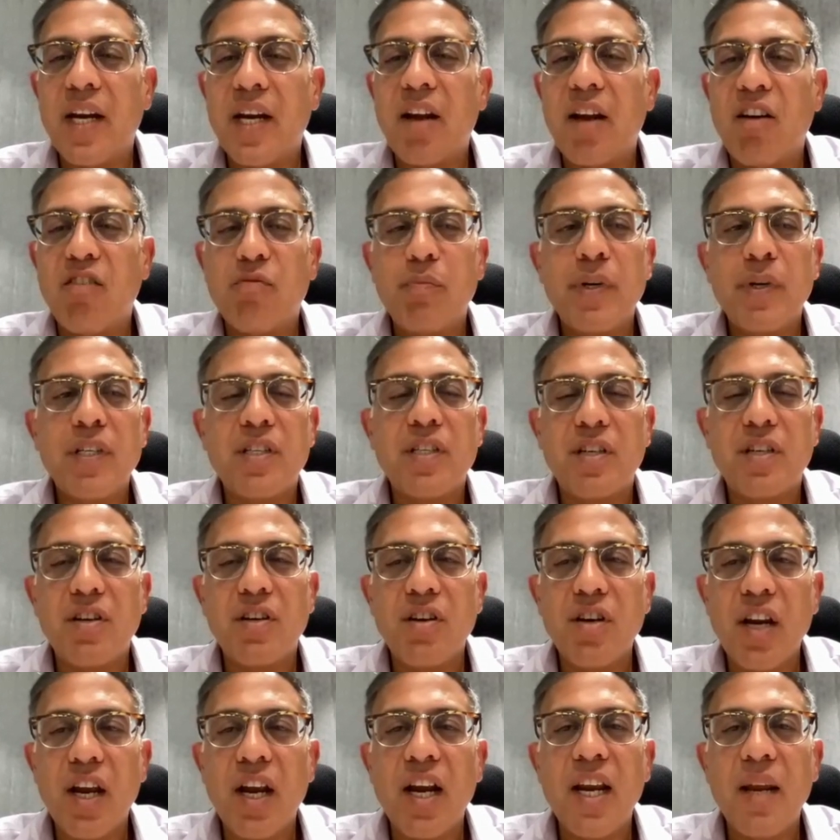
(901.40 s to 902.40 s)
governments
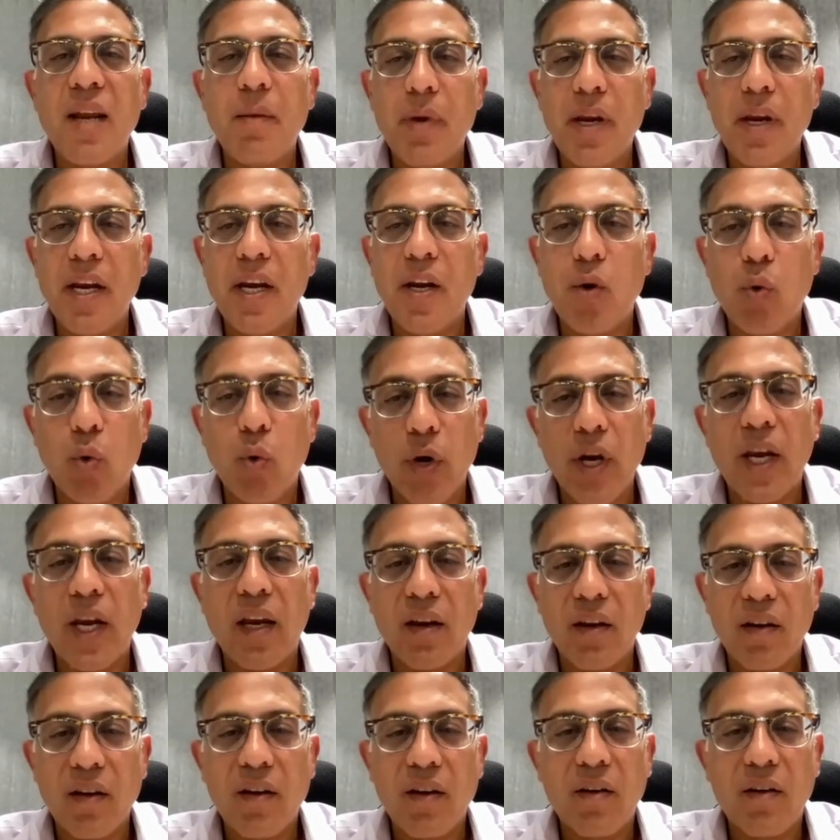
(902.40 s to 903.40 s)
really be
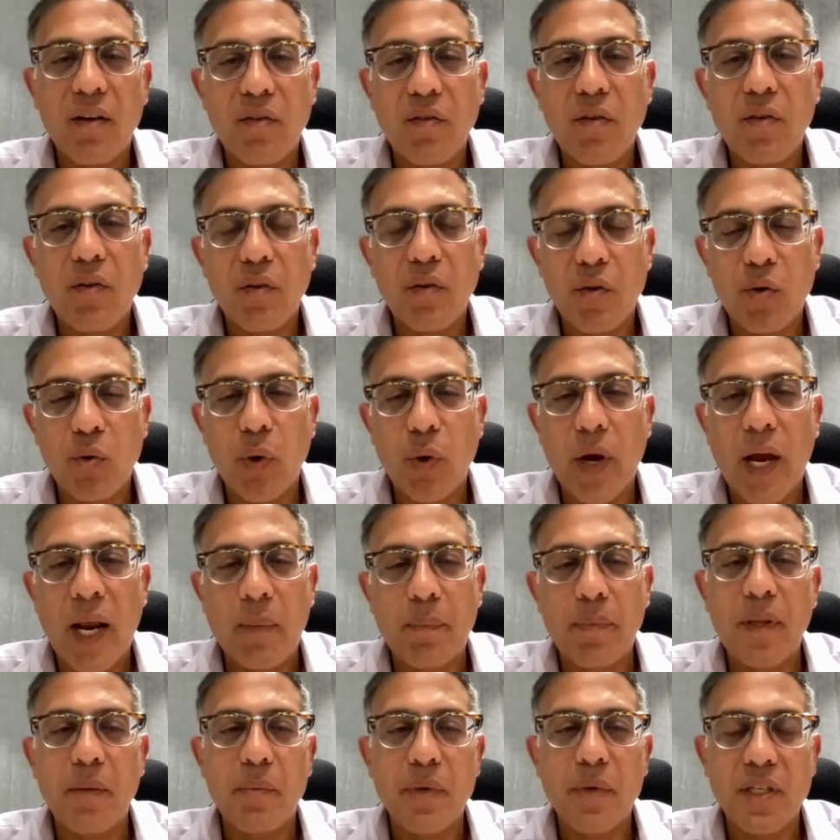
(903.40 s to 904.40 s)
doing to
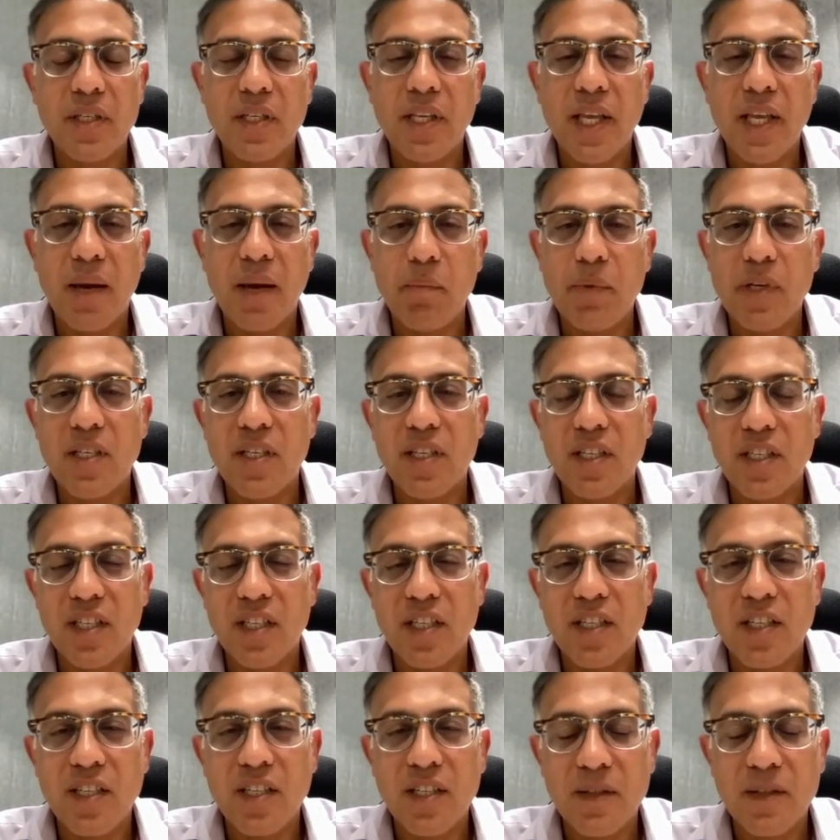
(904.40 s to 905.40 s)
help their
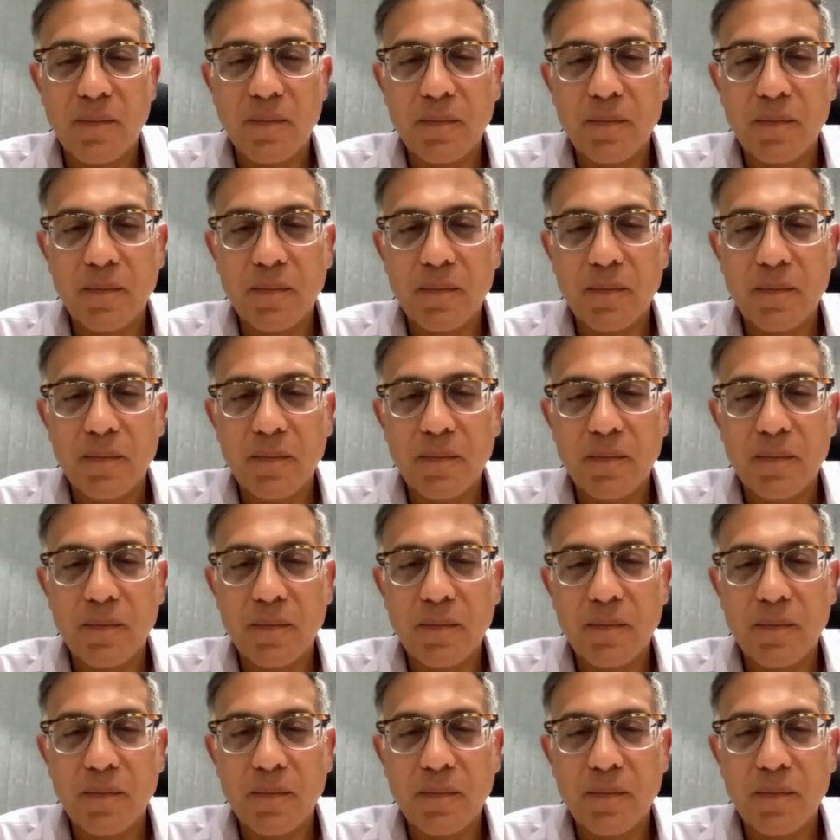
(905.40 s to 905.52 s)
businesses?